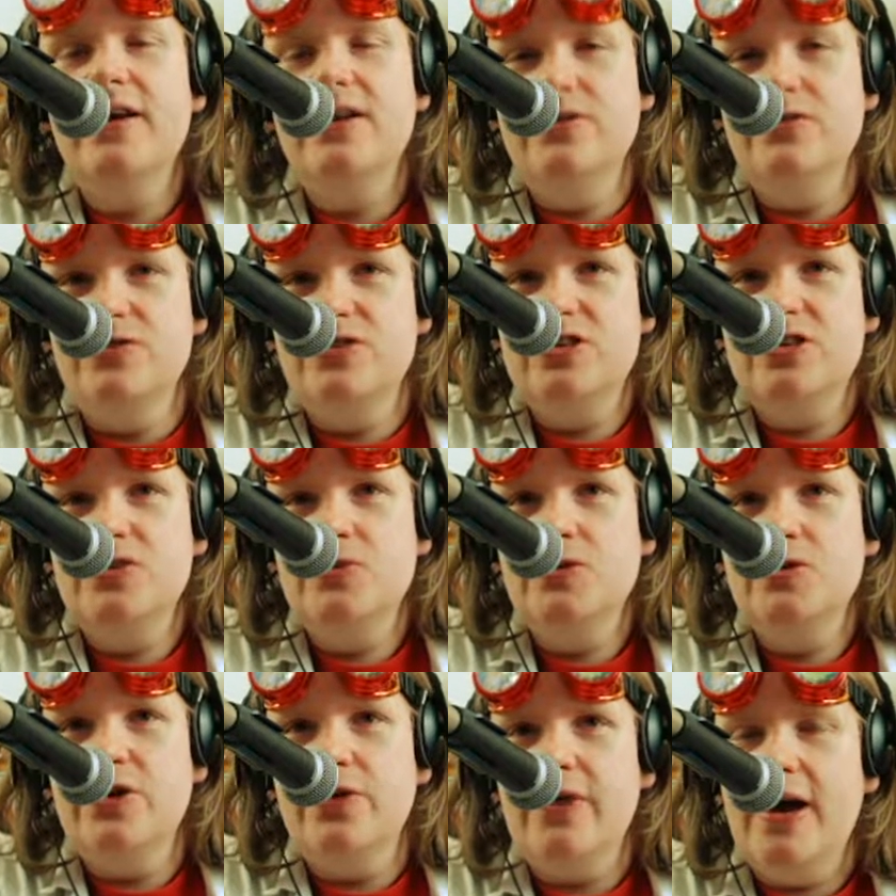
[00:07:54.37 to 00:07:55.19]
Interesting that
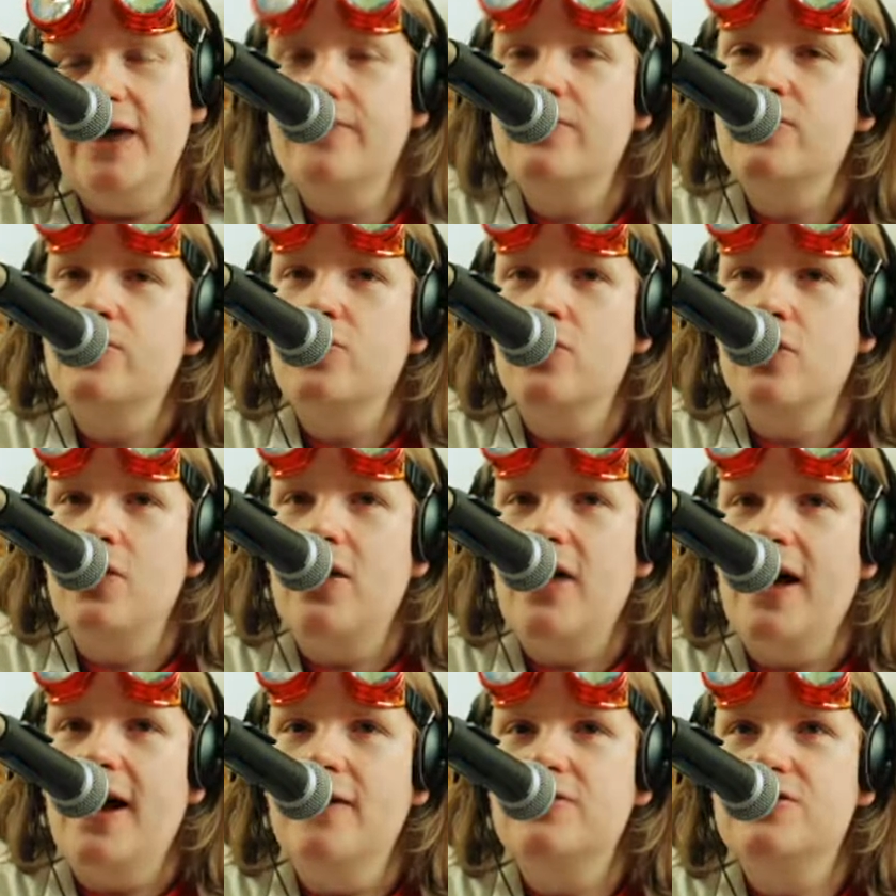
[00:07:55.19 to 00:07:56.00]
we don't have a rule on
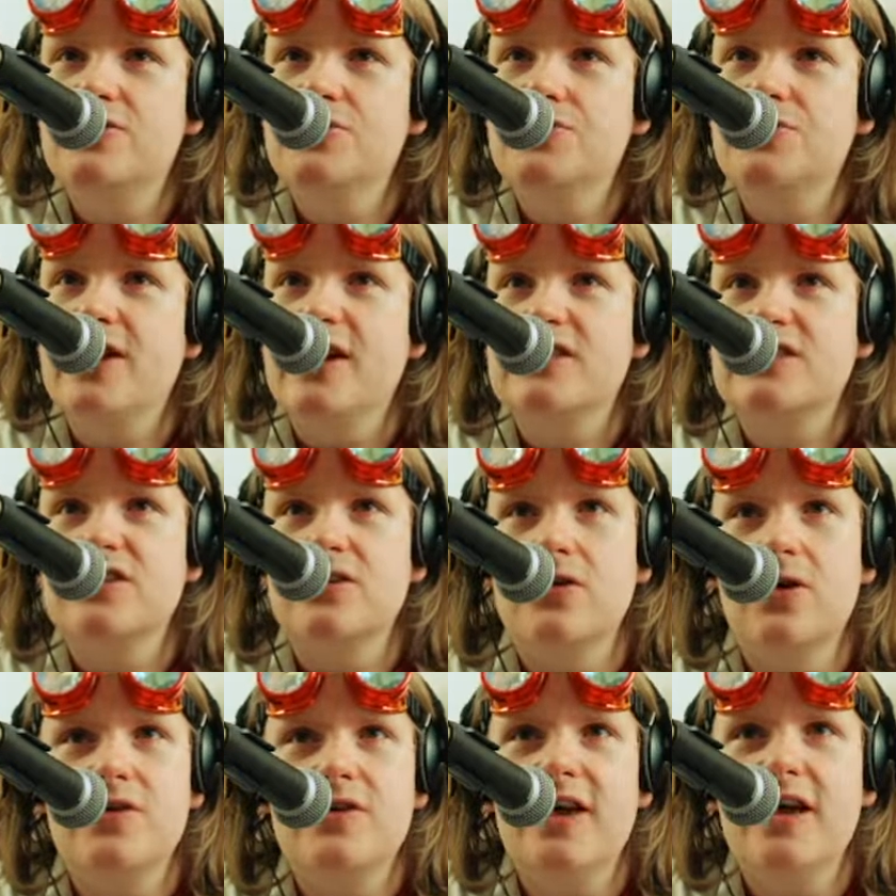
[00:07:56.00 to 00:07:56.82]
how to do that, because a
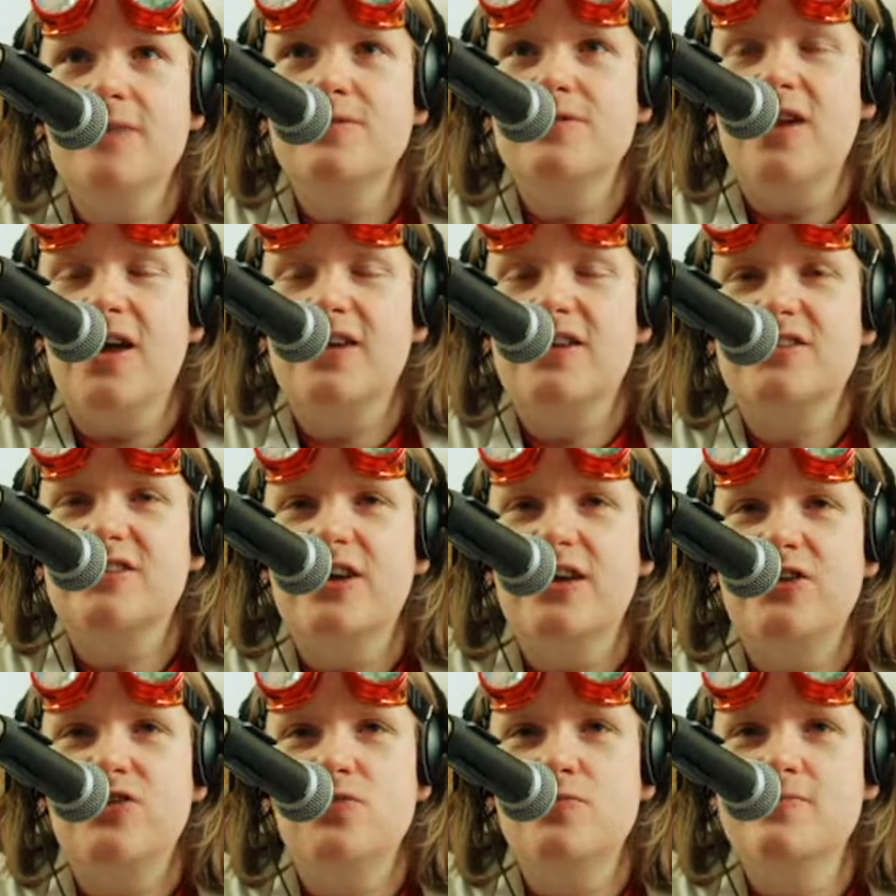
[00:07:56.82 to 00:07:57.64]
lot of games like to say
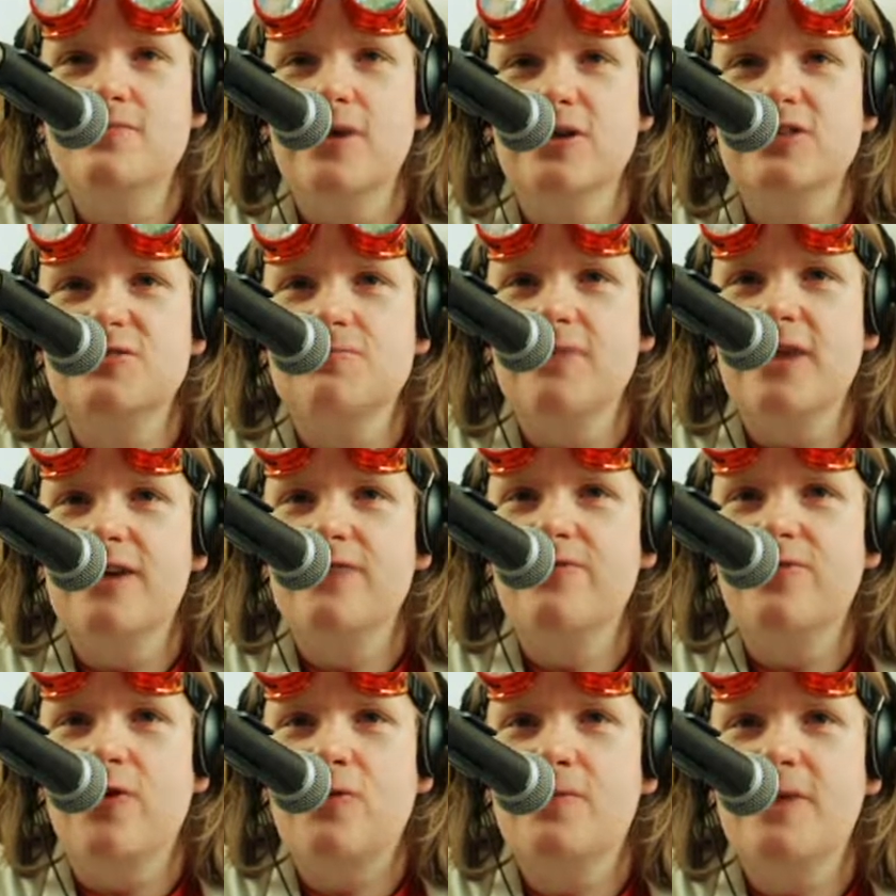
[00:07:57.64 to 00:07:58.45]
you must play
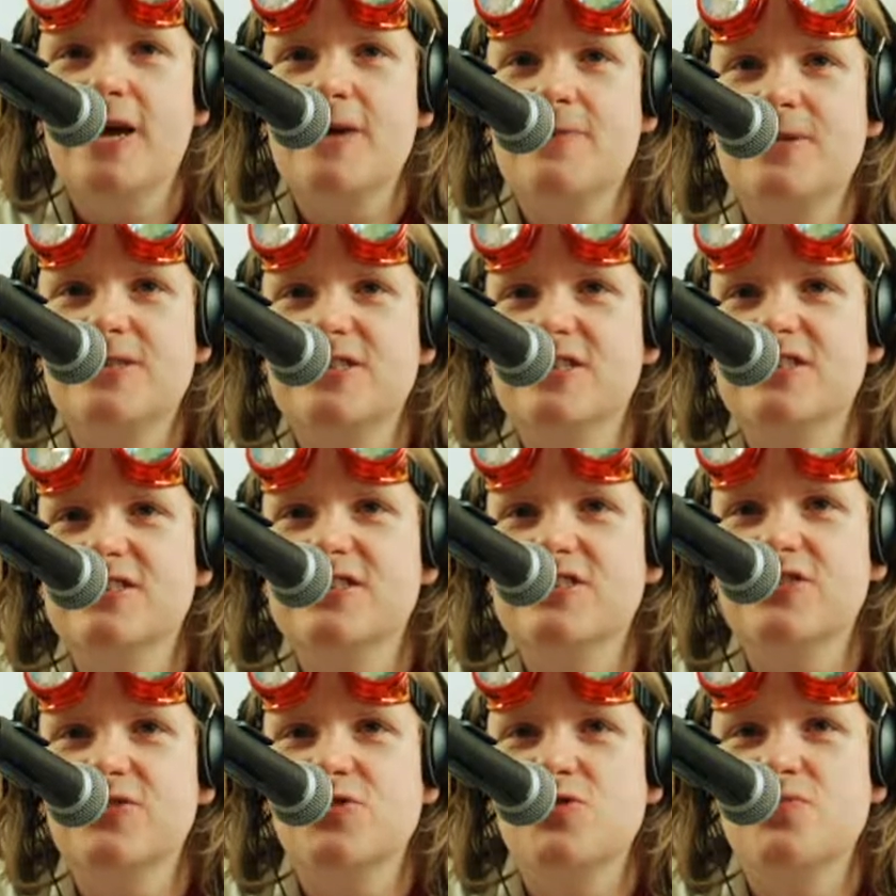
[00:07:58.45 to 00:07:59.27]
rock, paper,
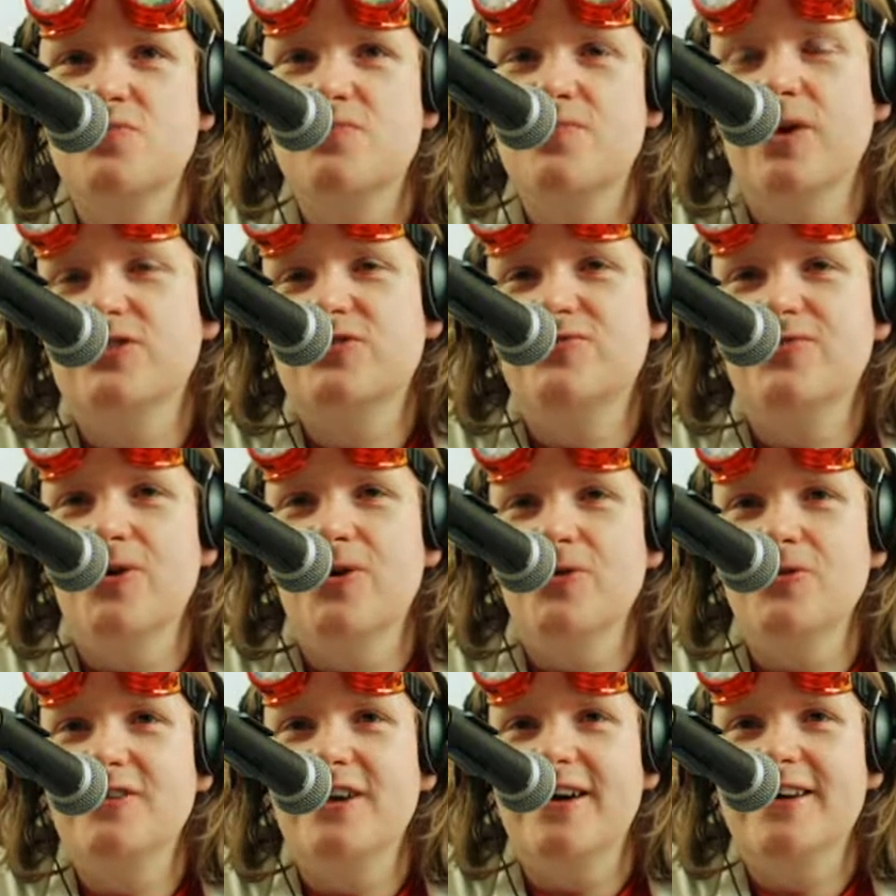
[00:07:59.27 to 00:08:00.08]
scissors, or you must
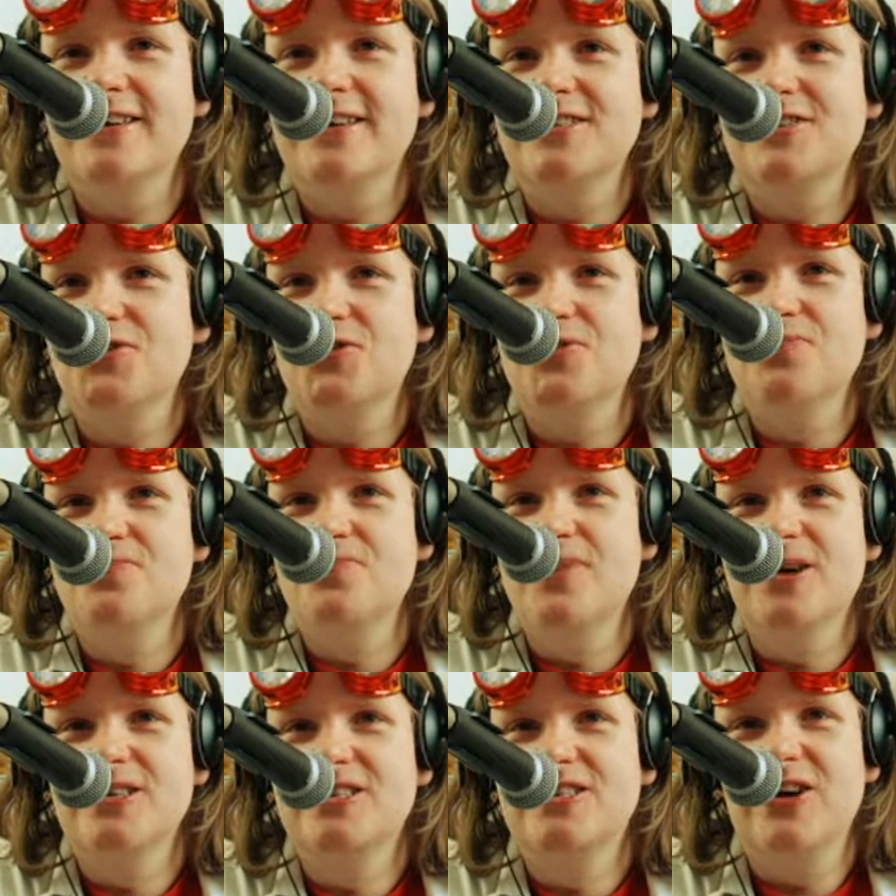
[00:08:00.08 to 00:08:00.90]
roll dice, or you
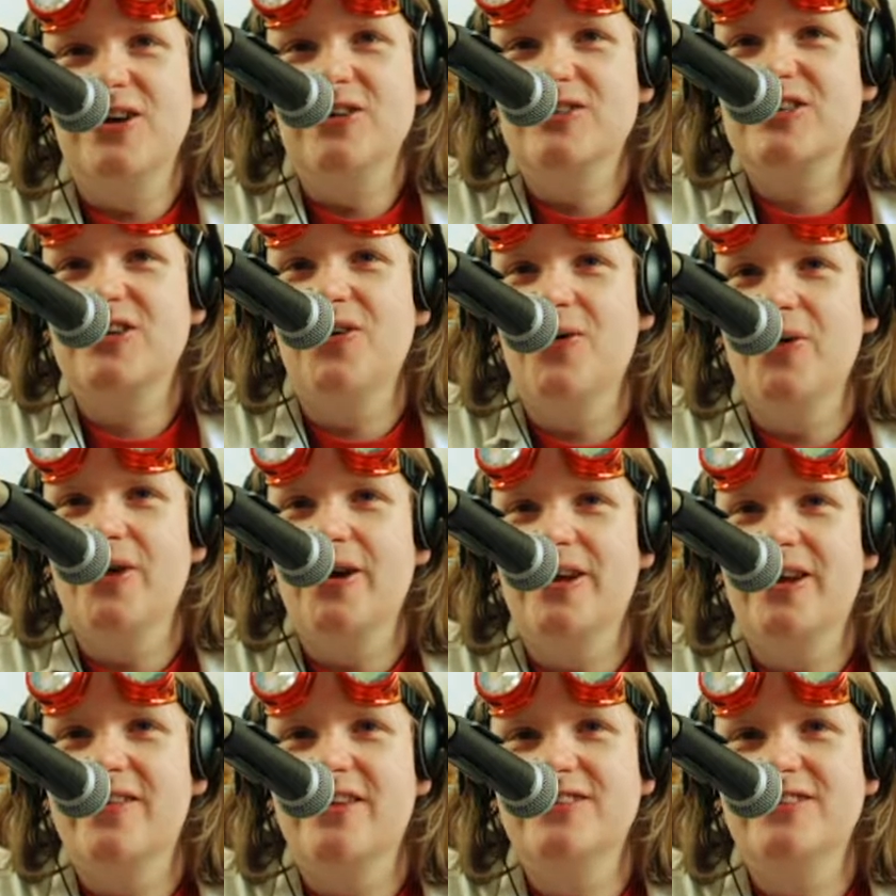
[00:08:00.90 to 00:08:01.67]
must toss a coin, and there's